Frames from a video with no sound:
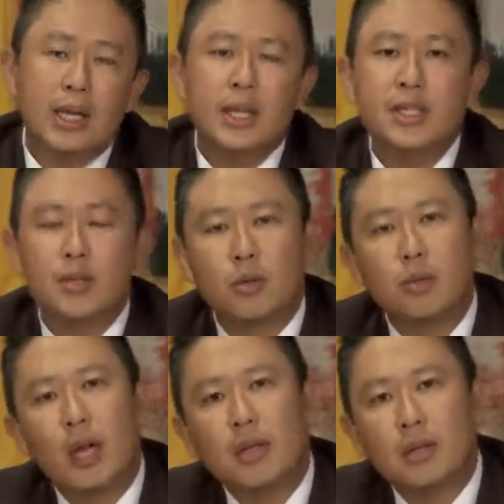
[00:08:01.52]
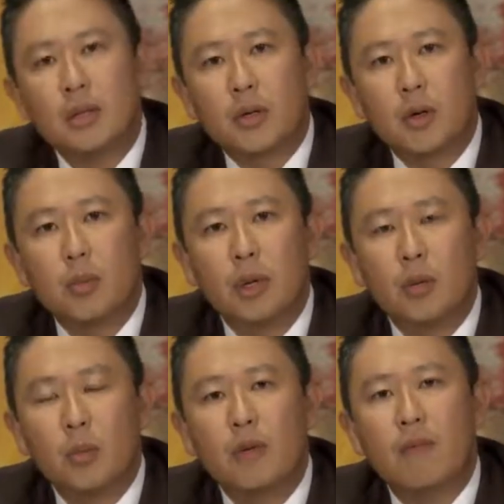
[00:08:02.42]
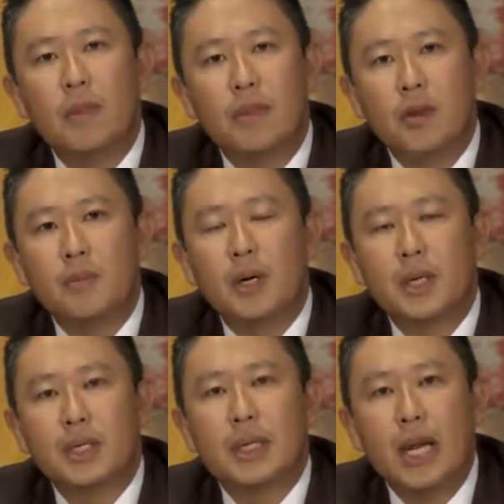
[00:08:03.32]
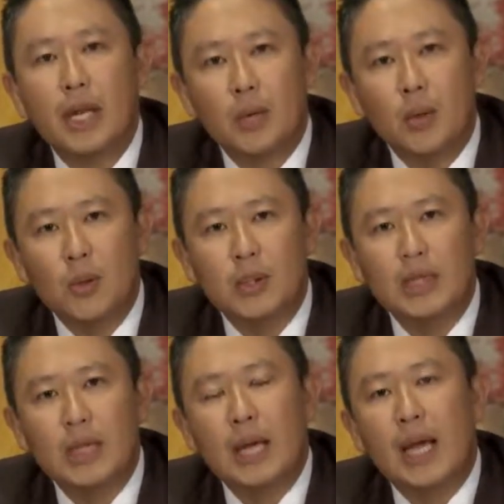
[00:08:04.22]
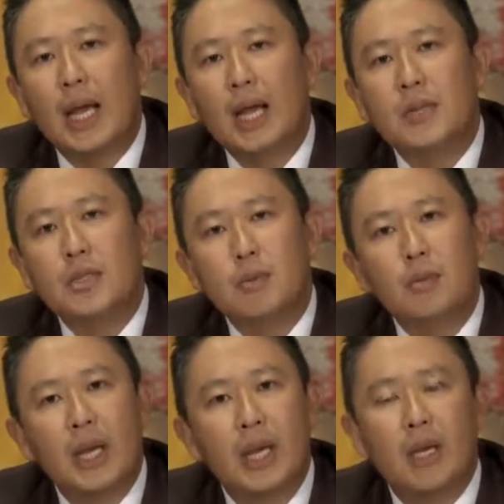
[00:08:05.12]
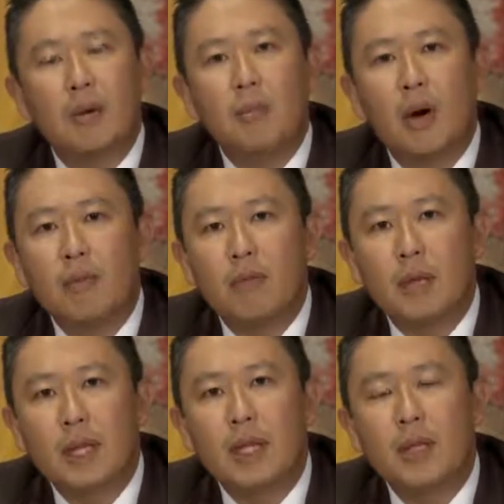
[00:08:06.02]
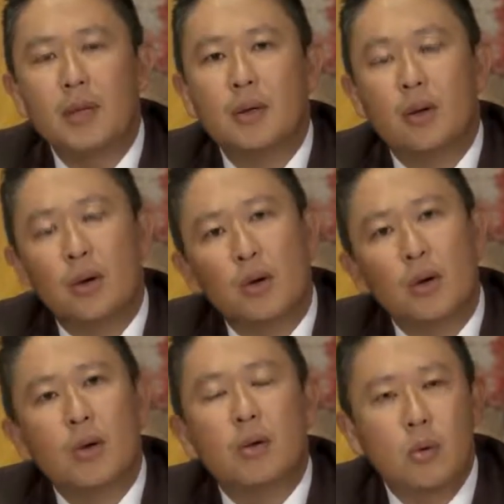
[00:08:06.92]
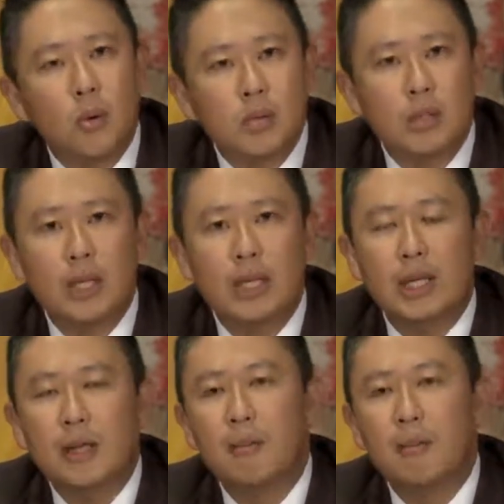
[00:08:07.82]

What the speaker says: lease or rental agreement with a third-party landlord and to make monthly or quarterly